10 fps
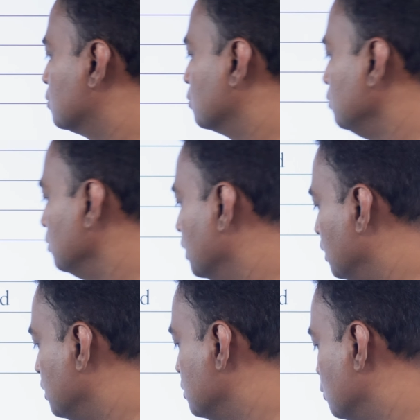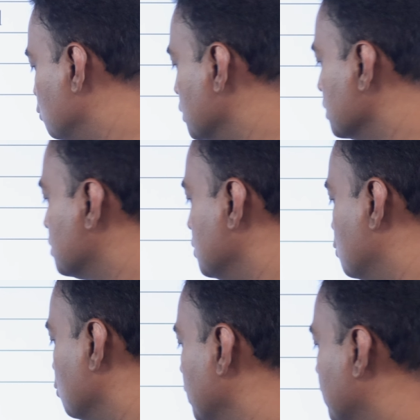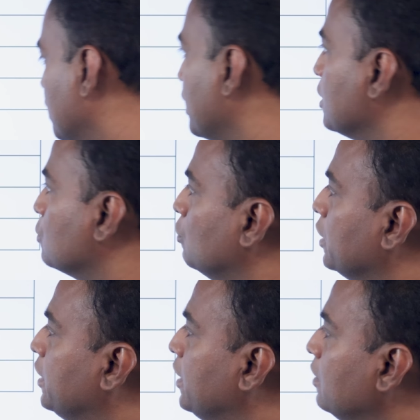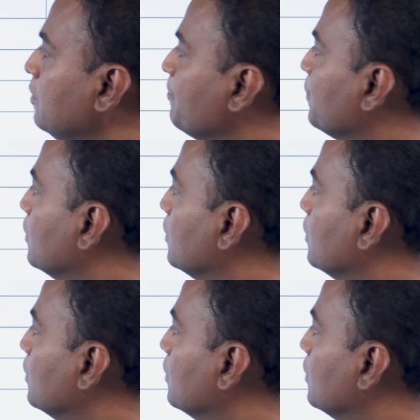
So he is using the systolic and diastolic data,